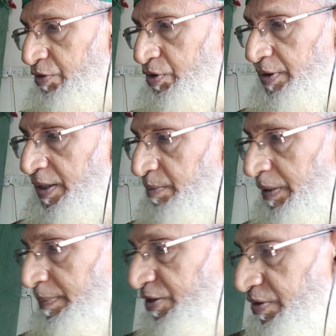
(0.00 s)
So thank you
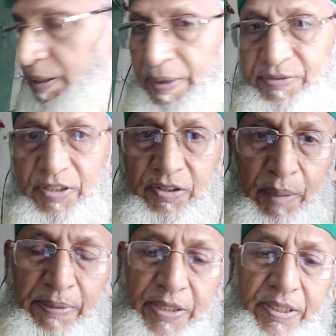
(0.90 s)
very much. Syllabus is
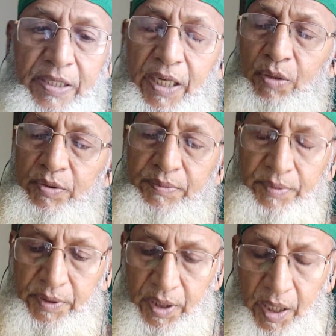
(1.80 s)
completed now.
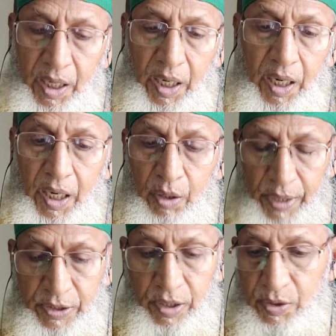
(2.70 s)

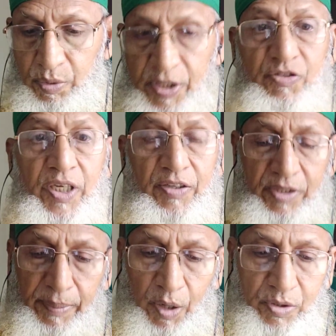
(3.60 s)
Why not we
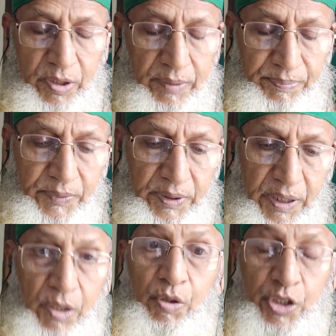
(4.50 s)
discuss about
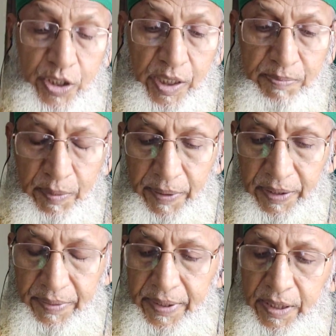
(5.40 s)
question
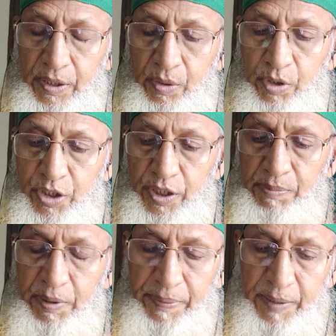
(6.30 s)
paper?
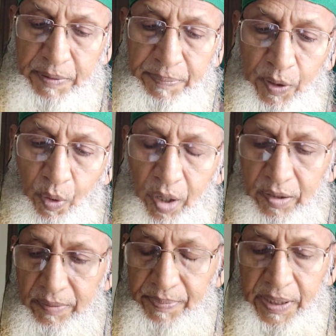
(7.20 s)
Question paper, paper
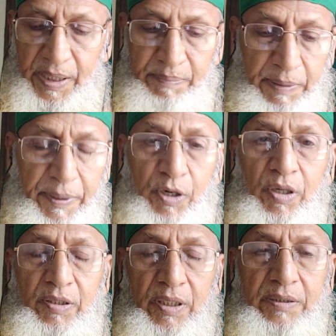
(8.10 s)
1. Paper
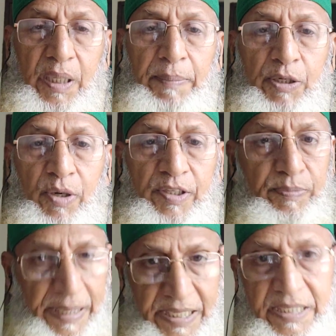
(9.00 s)
1, number 1
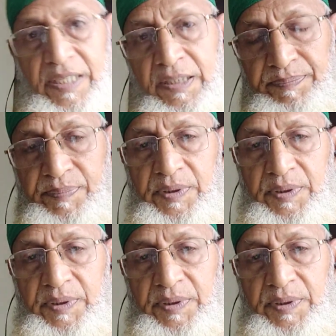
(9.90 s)
is mandatory.